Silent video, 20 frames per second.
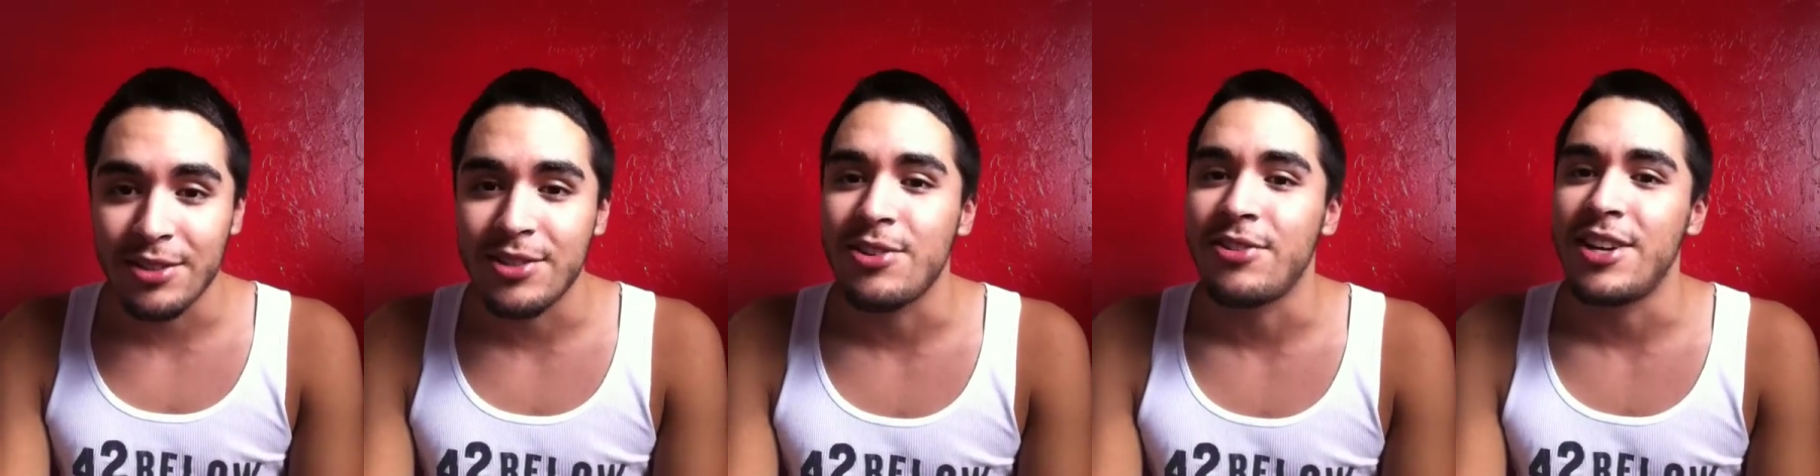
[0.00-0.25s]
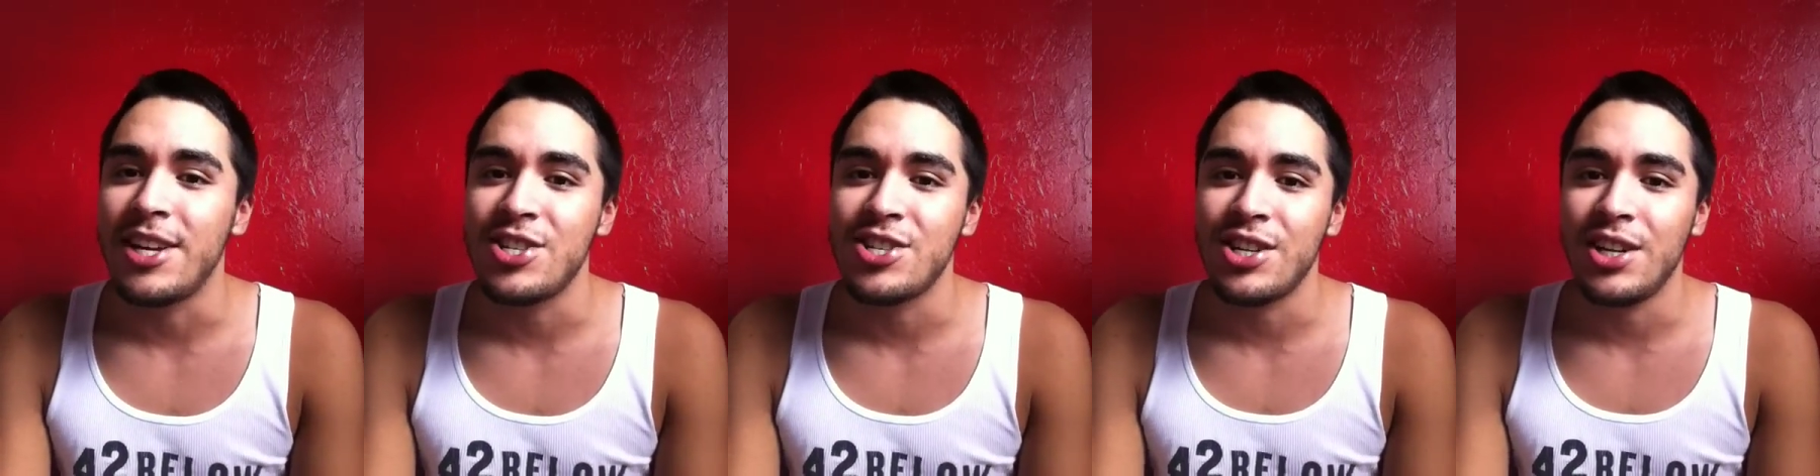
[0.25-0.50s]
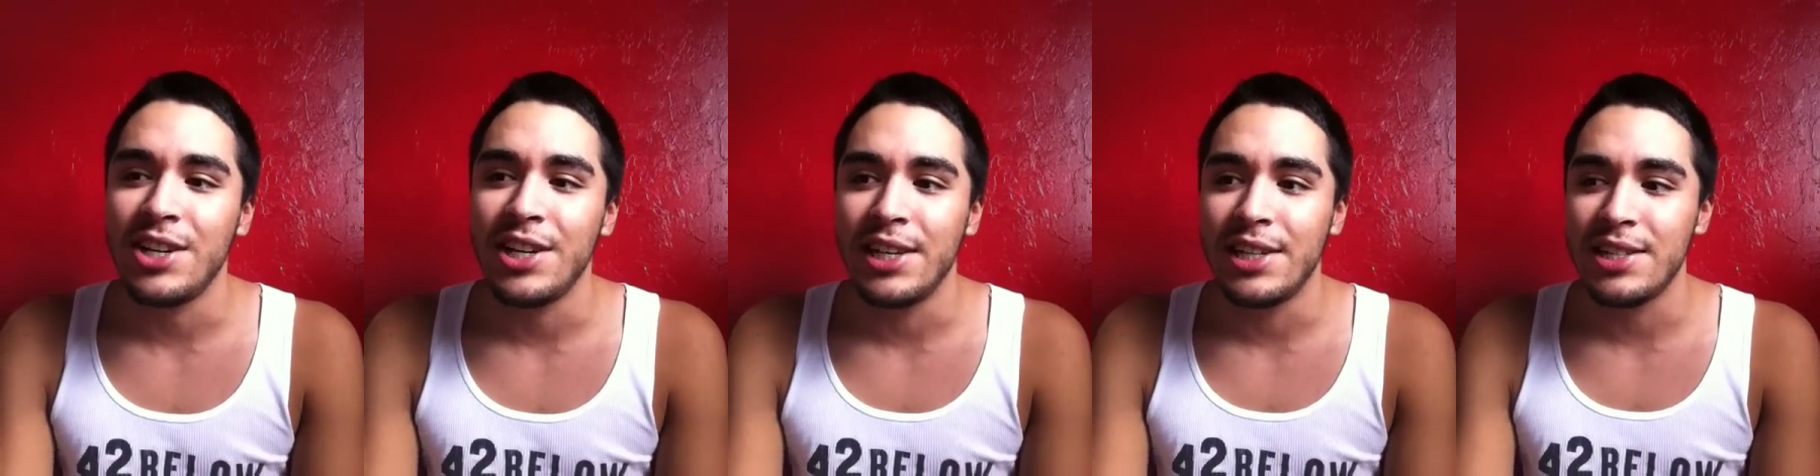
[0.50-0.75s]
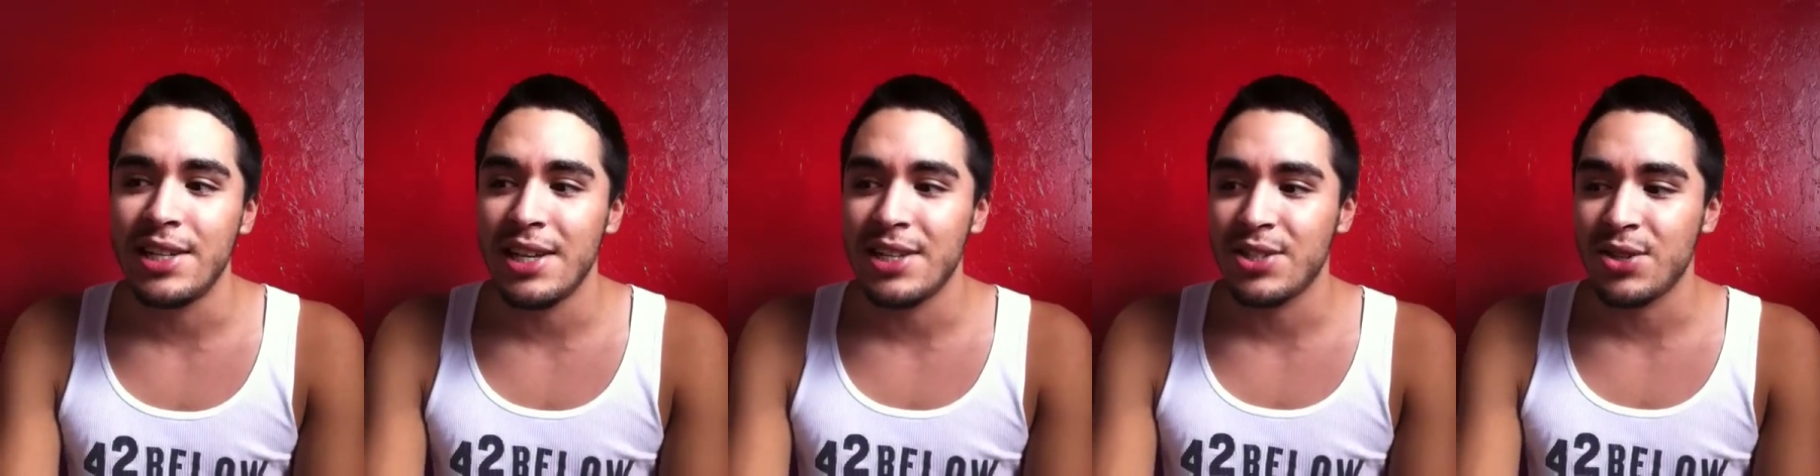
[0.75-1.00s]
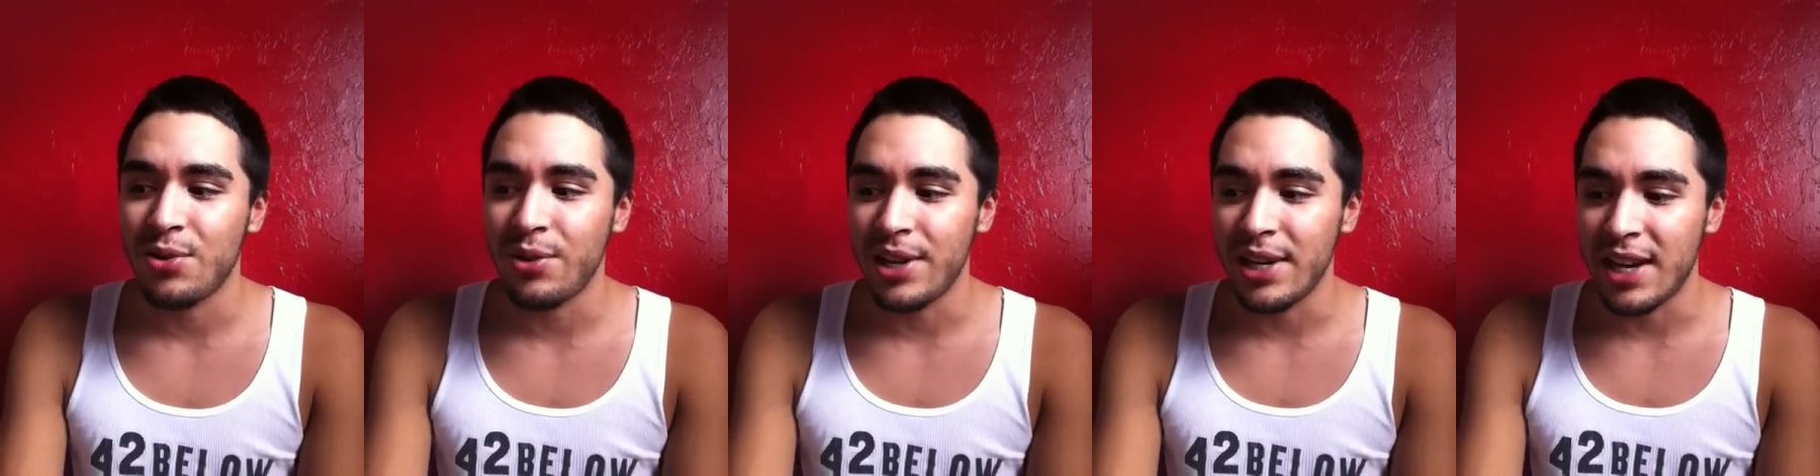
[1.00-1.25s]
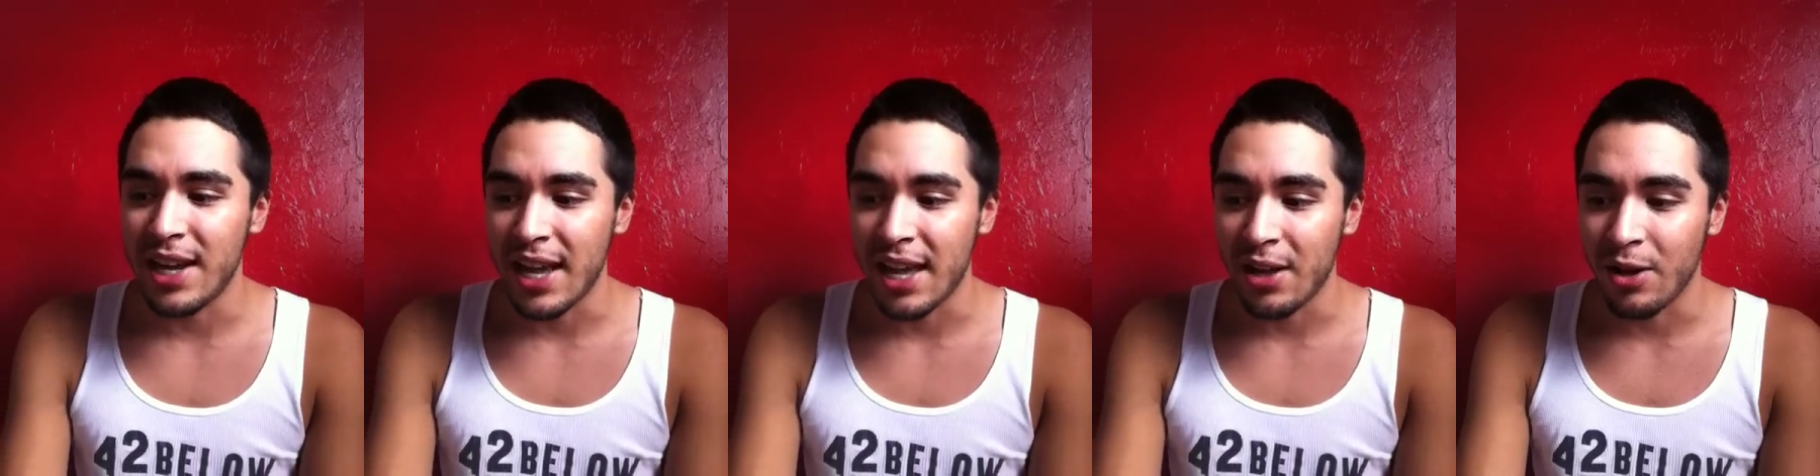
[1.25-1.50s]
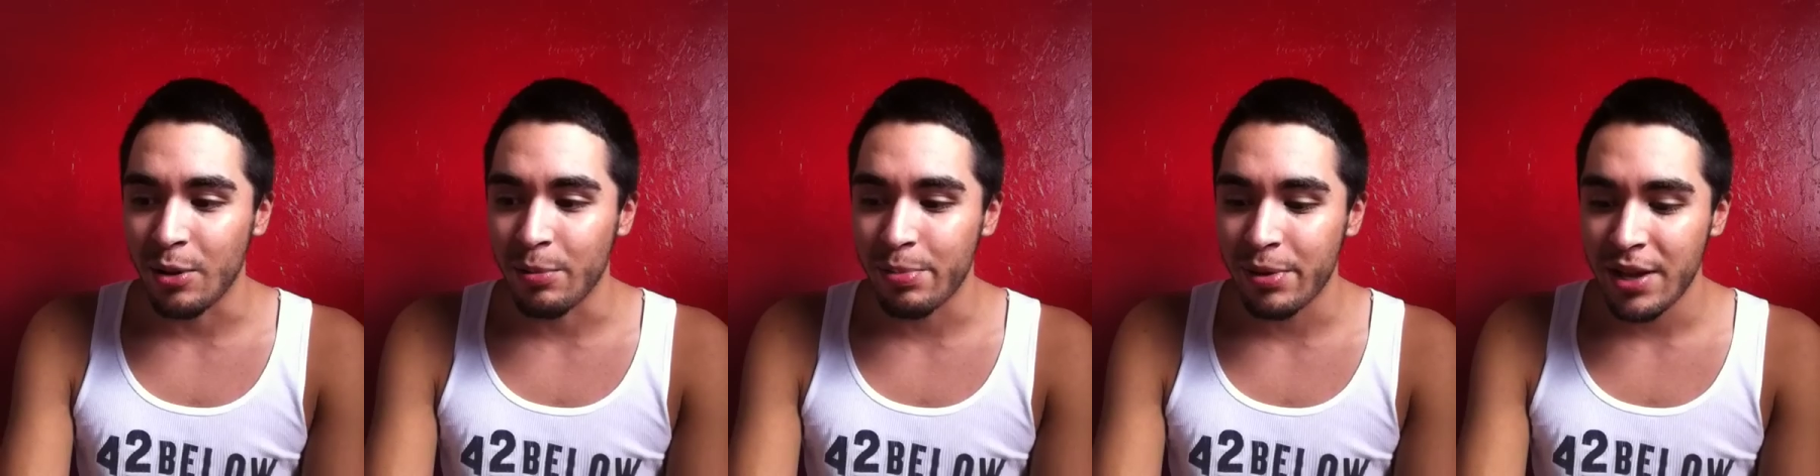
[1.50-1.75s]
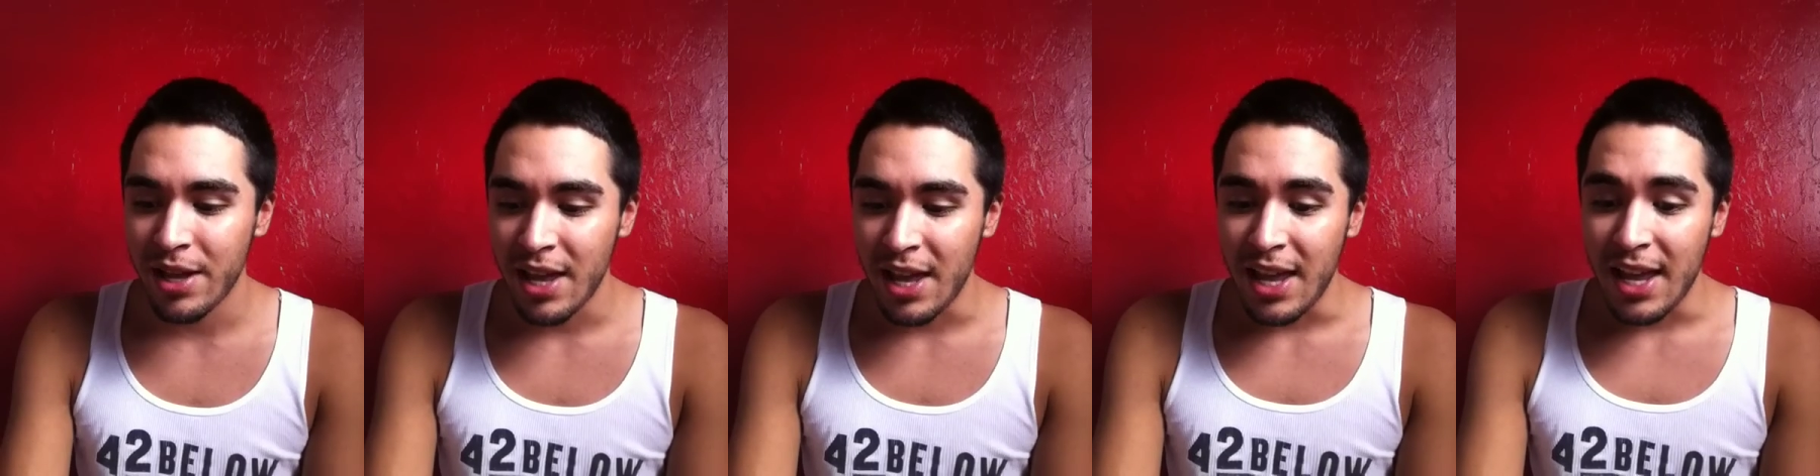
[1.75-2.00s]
the donation is, it's going to help